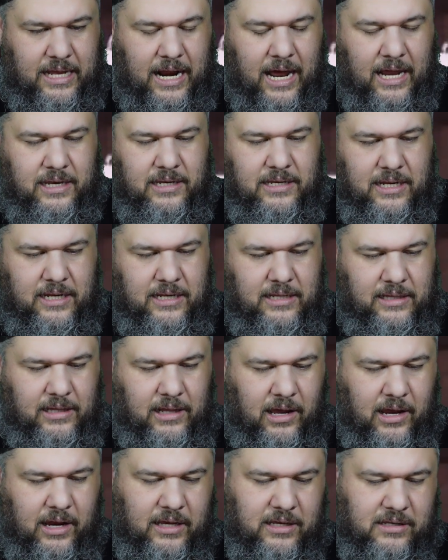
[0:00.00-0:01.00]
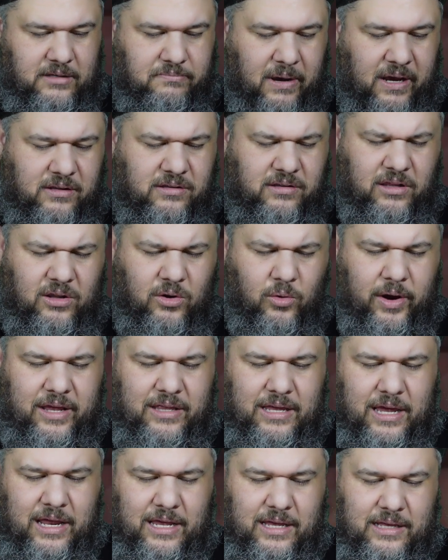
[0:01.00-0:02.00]
I didn't like is basically the way
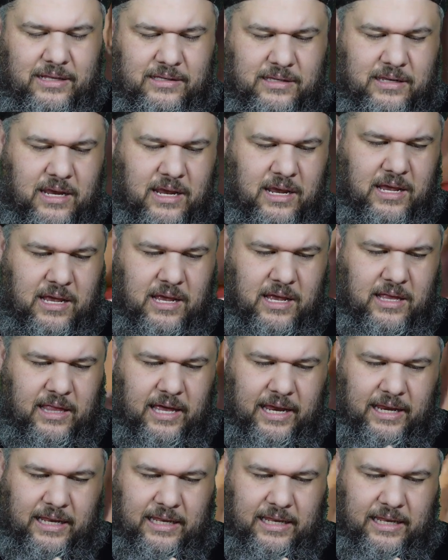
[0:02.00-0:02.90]
that his like